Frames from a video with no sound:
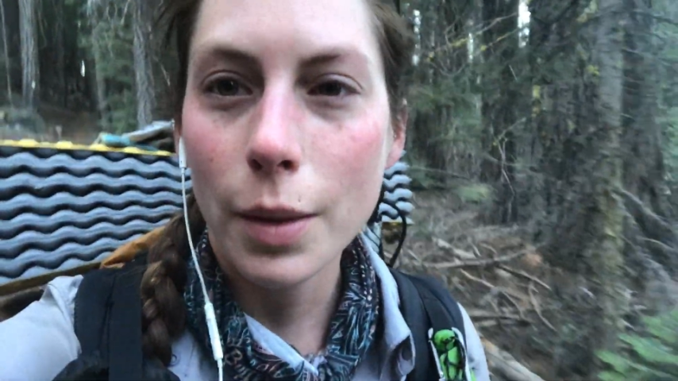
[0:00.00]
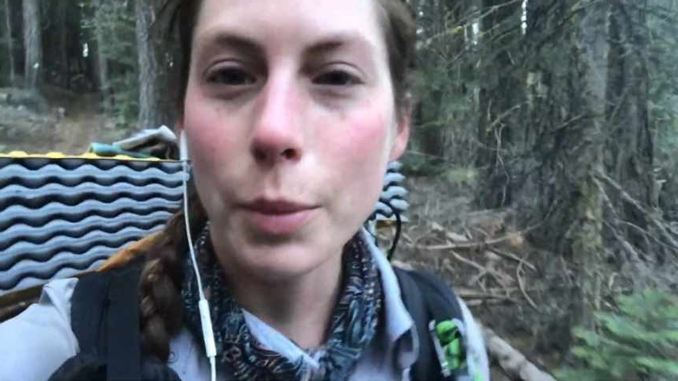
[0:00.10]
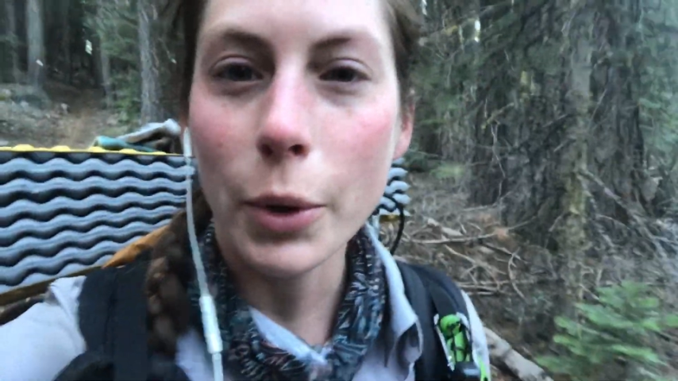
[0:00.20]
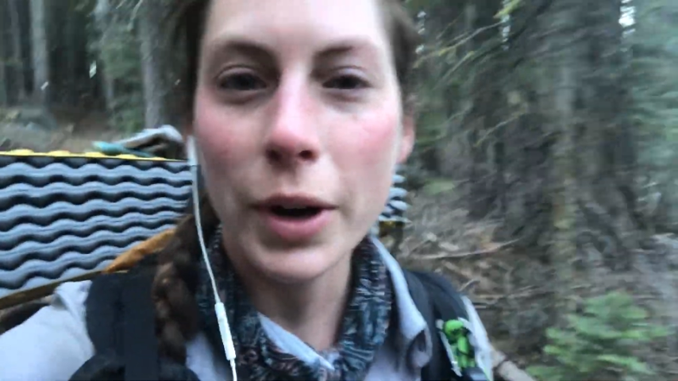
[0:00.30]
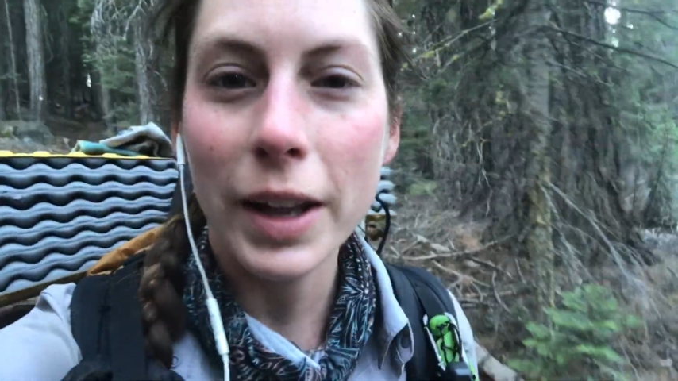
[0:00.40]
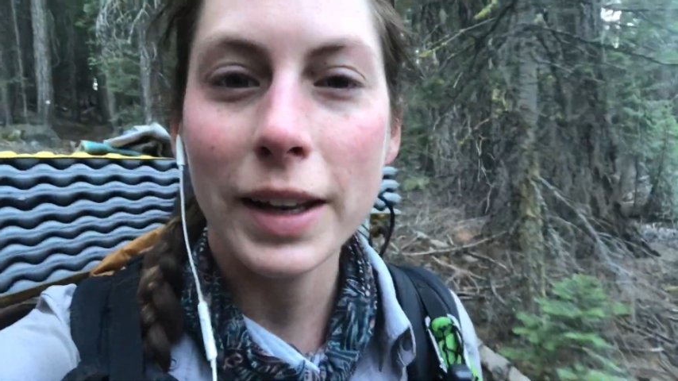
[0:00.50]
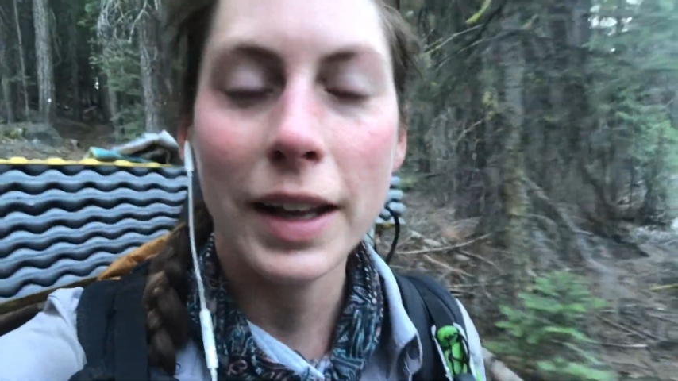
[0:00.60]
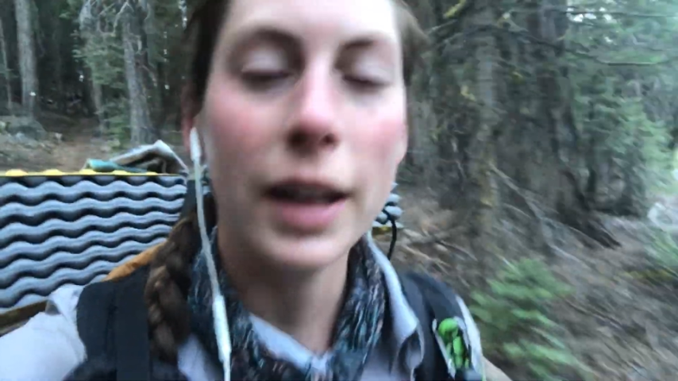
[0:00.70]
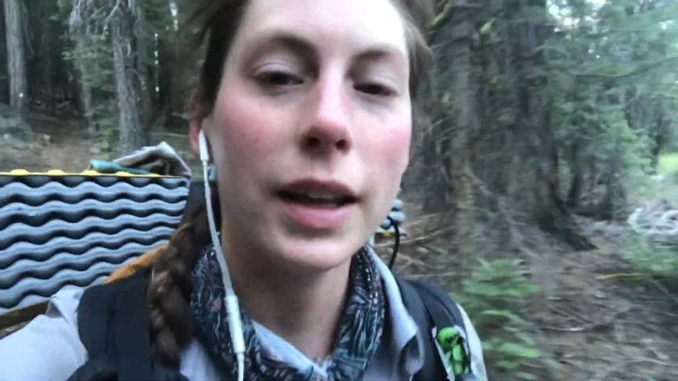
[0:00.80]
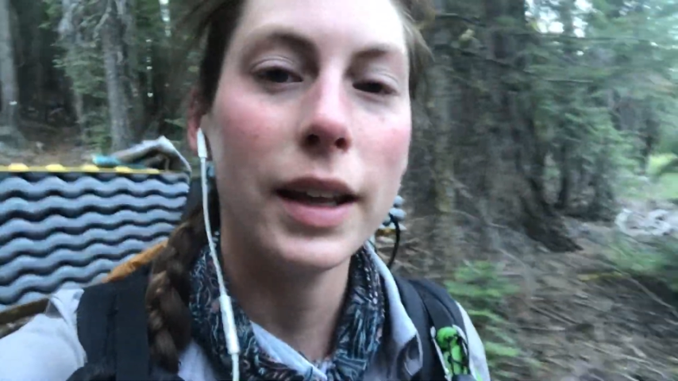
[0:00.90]
morning.
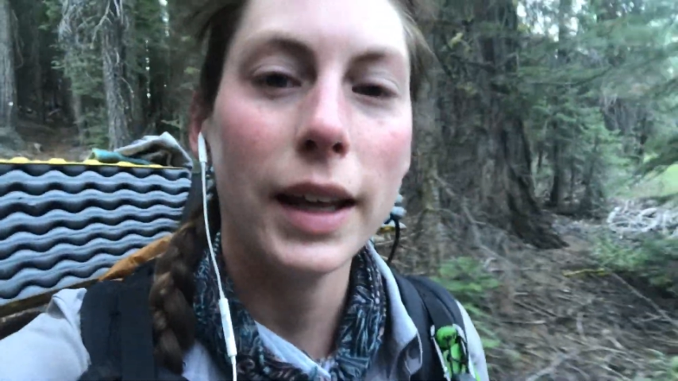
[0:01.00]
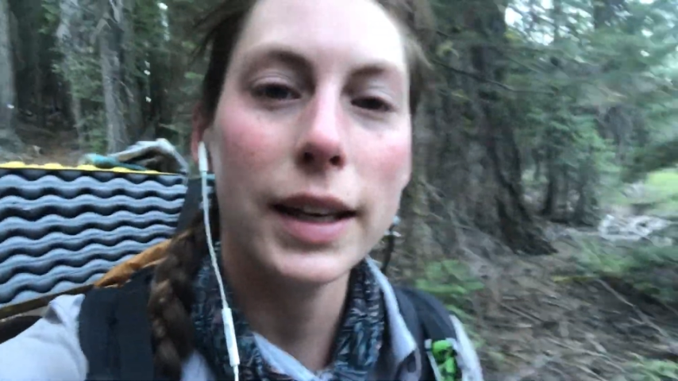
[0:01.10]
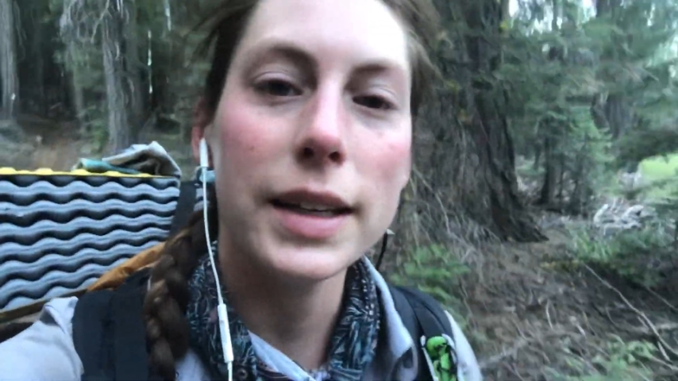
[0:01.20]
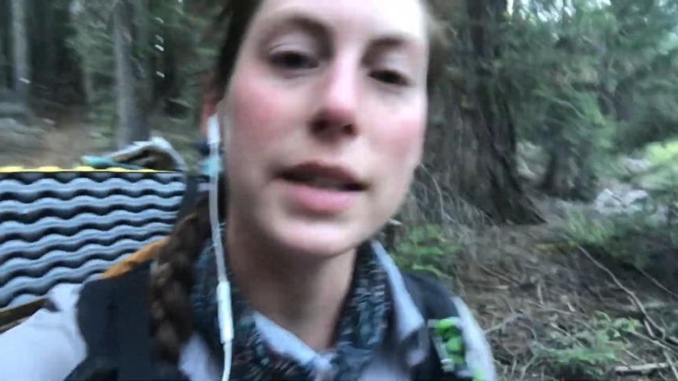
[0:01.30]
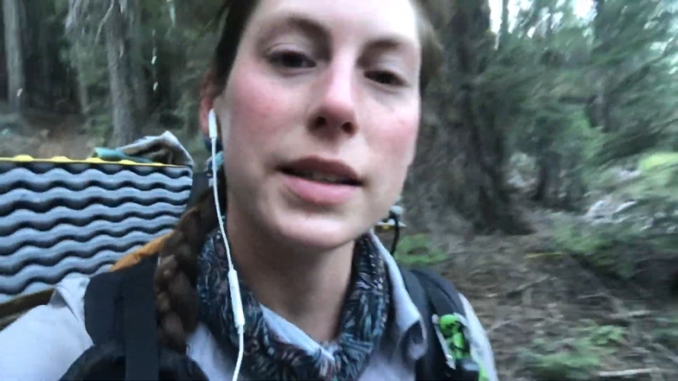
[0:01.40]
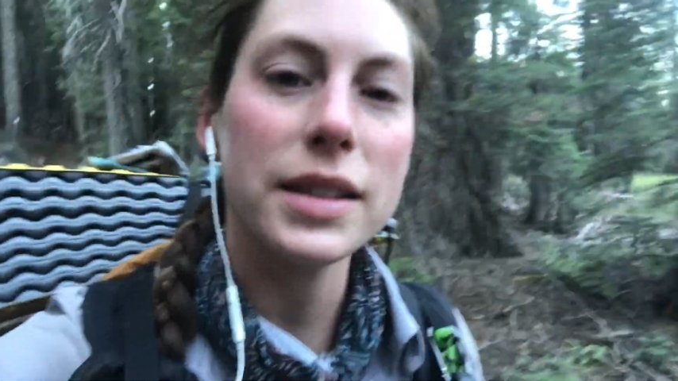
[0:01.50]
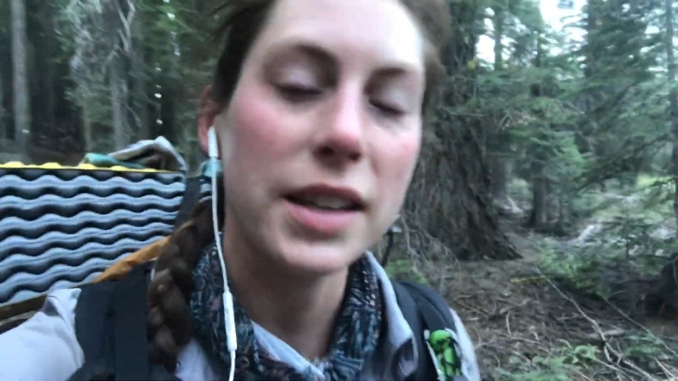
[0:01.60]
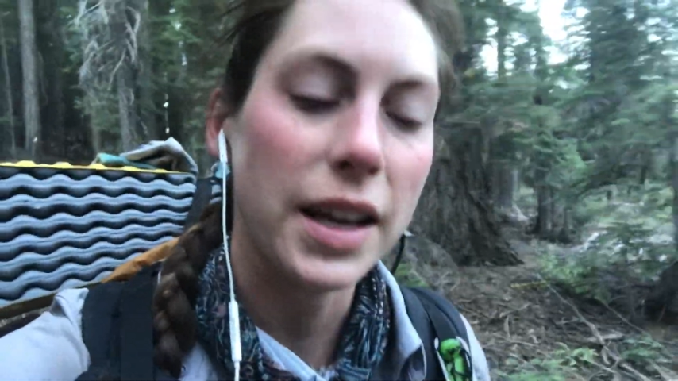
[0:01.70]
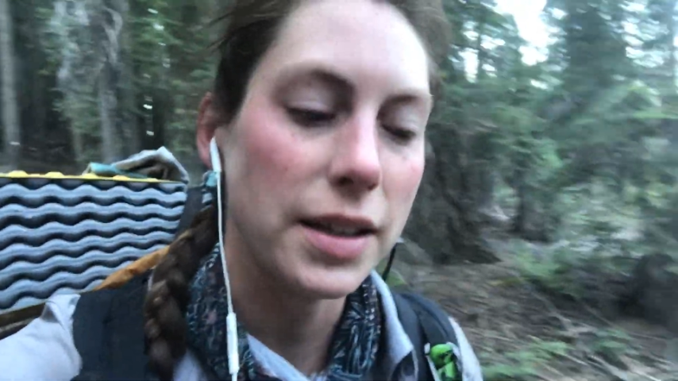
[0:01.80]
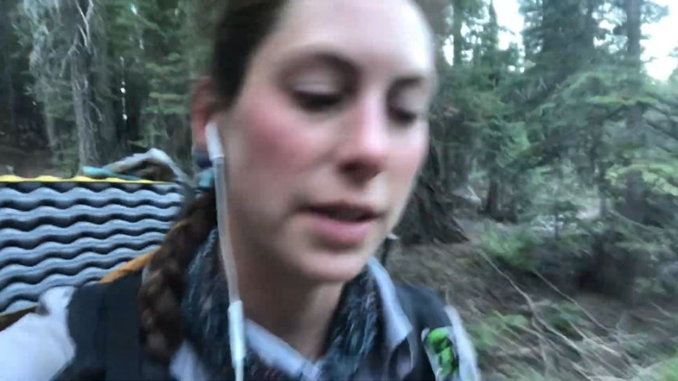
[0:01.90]
It is
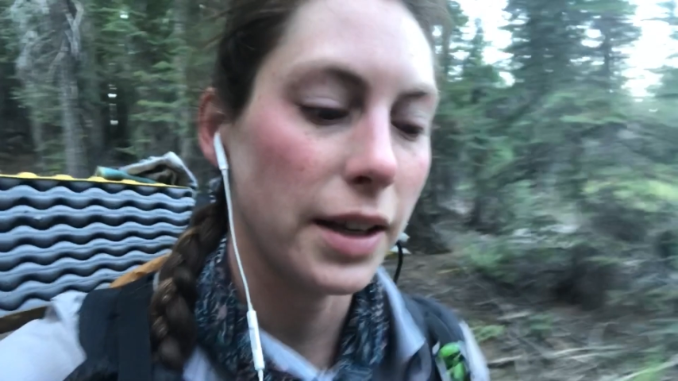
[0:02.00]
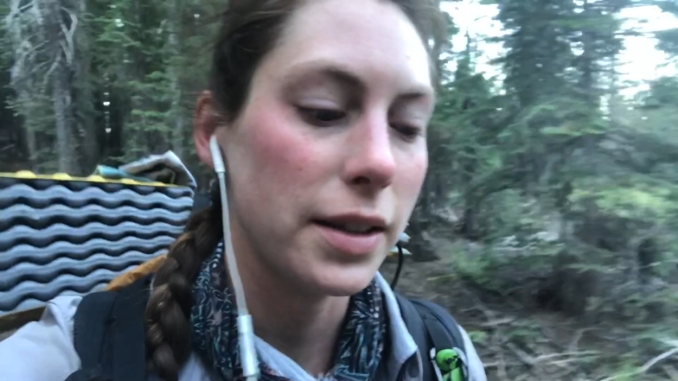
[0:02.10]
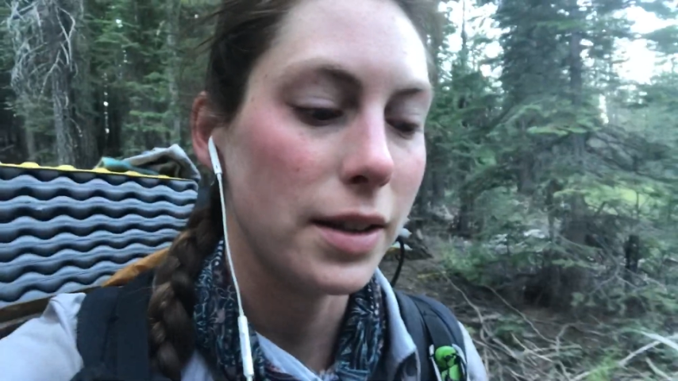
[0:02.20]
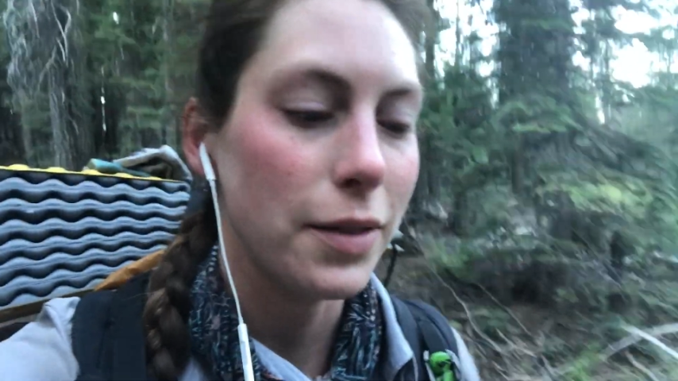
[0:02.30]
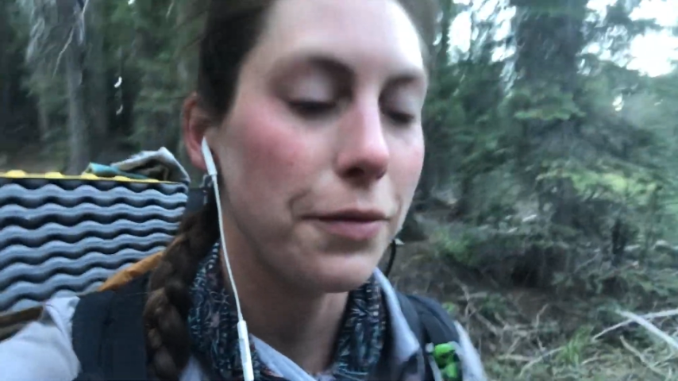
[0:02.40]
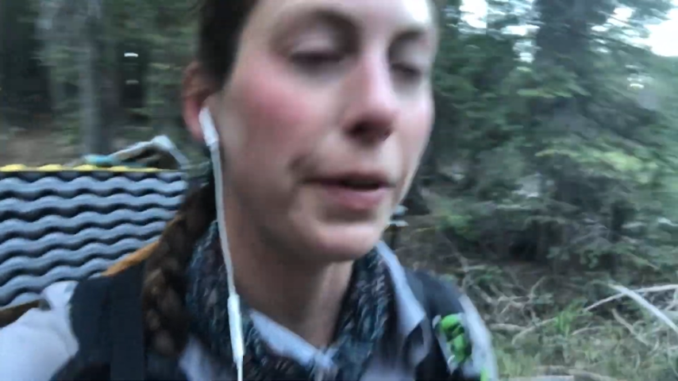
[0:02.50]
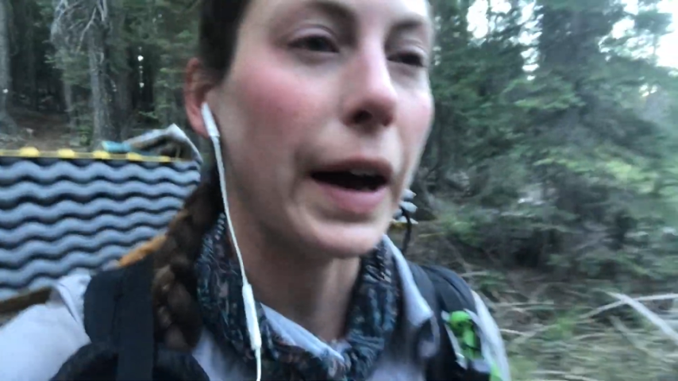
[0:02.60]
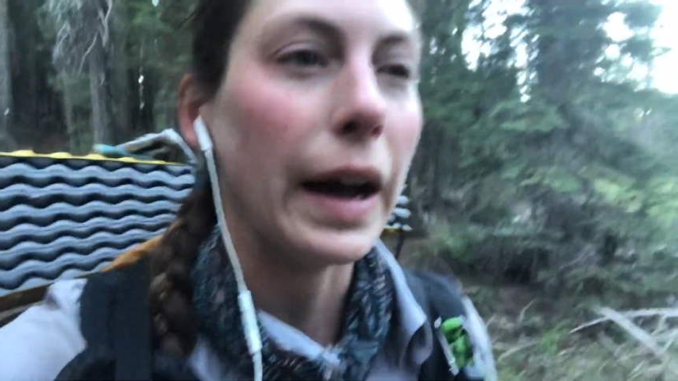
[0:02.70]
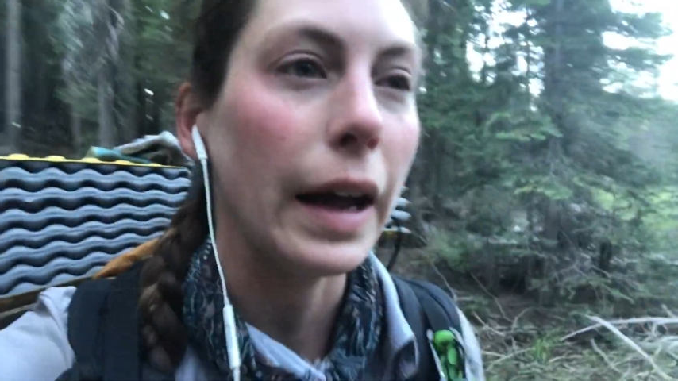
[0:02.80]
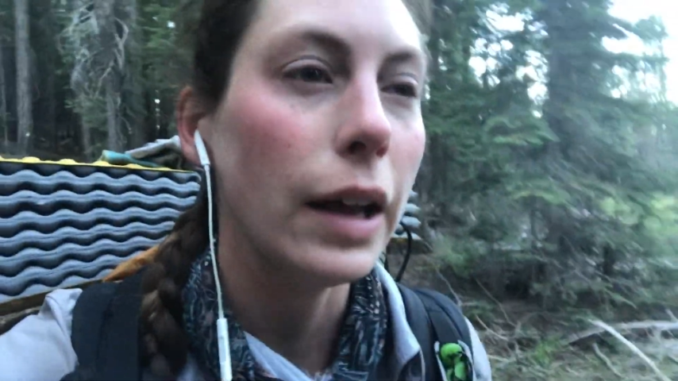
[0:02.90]
day
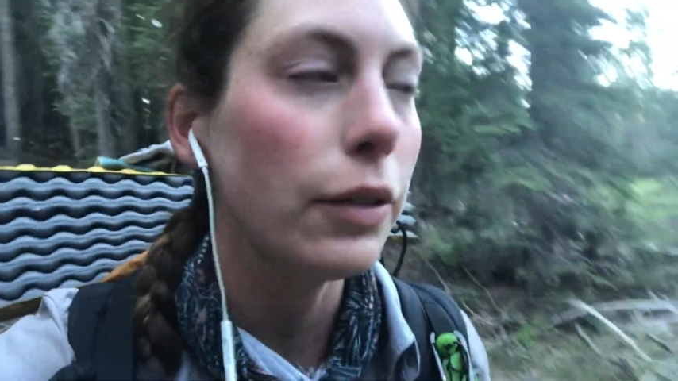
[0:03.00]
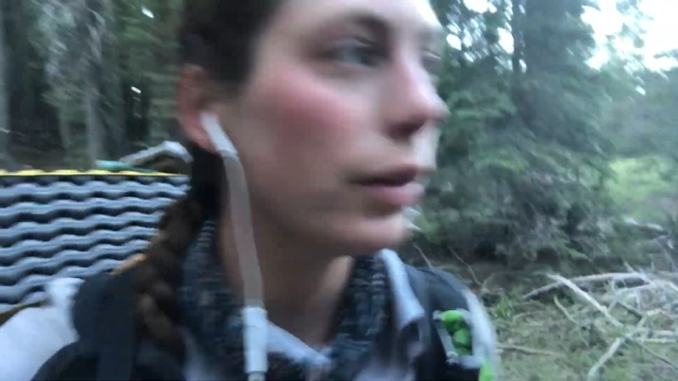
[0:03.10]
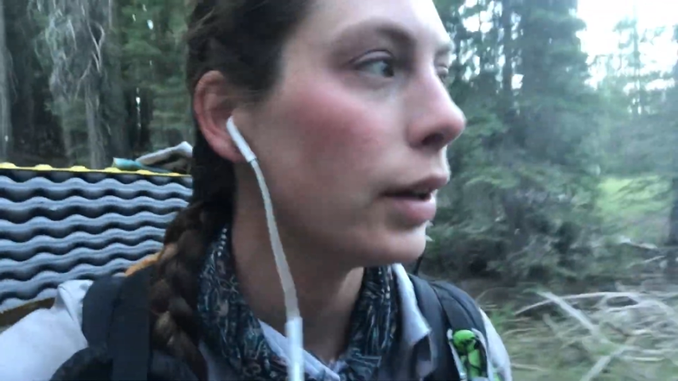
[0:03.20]
65.